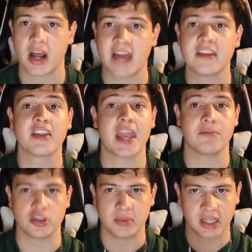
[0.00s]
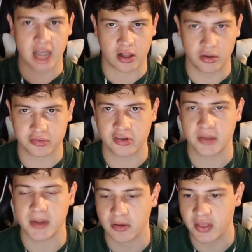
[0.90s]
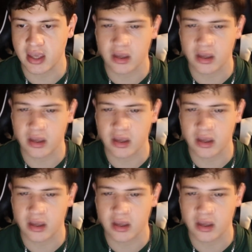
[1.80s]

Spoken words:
I think the game should be a lot closer than people think.